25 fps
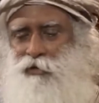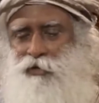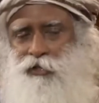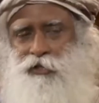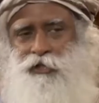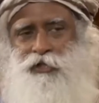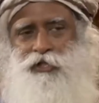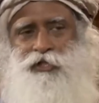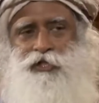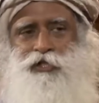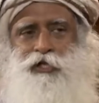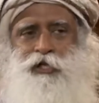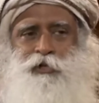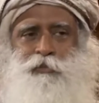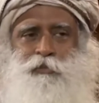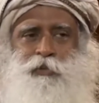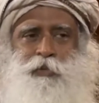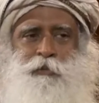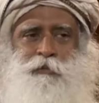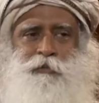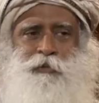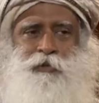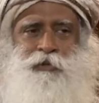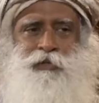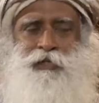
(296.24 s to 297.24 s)
traditional
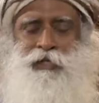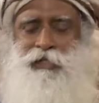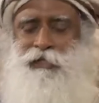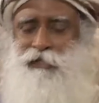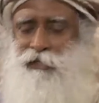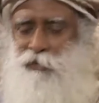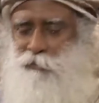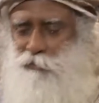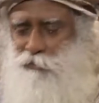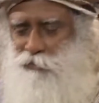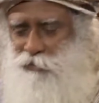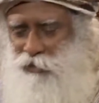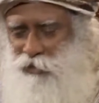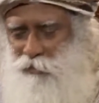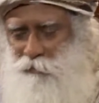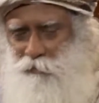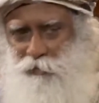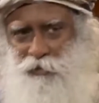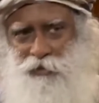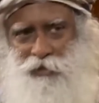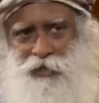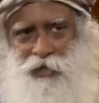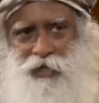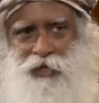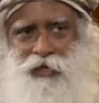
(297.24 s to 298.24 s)
people, they'll say,
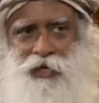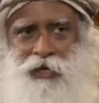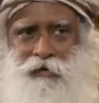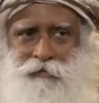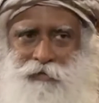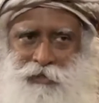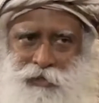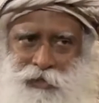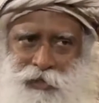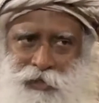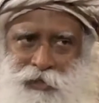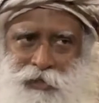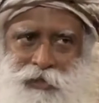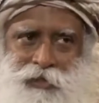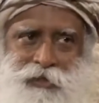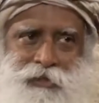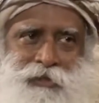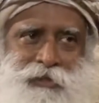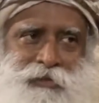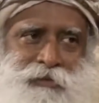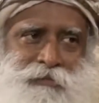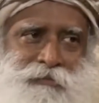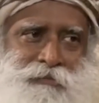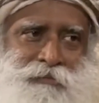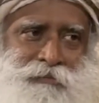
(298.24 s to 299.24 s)
keep it there, I will take
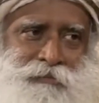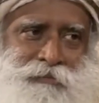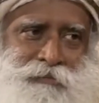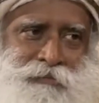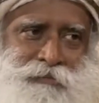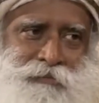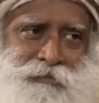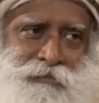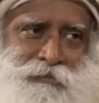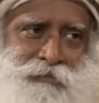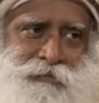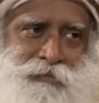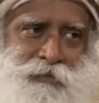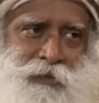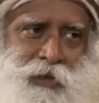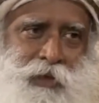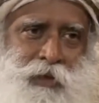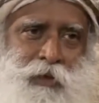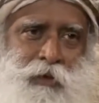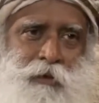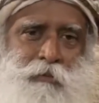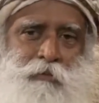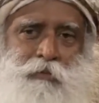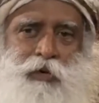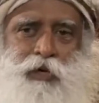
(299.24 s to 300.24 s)
it.
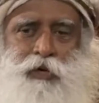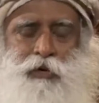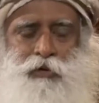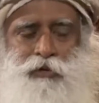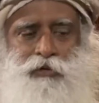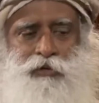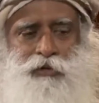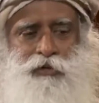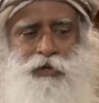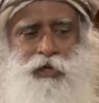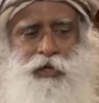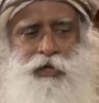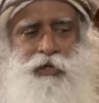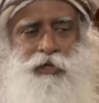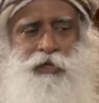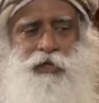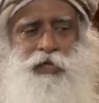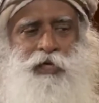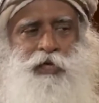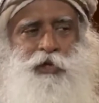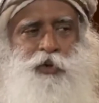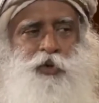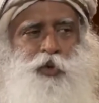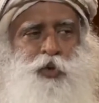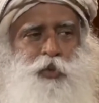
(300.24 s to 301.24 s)
because
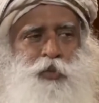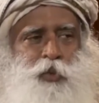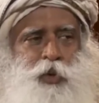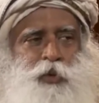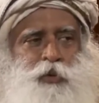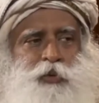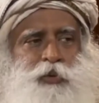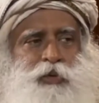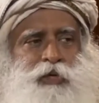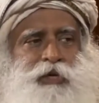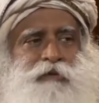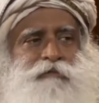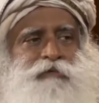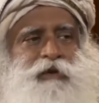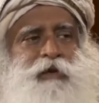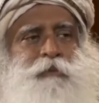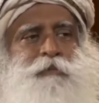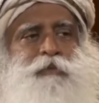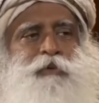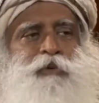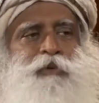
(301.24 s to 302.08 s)
they don't want to develop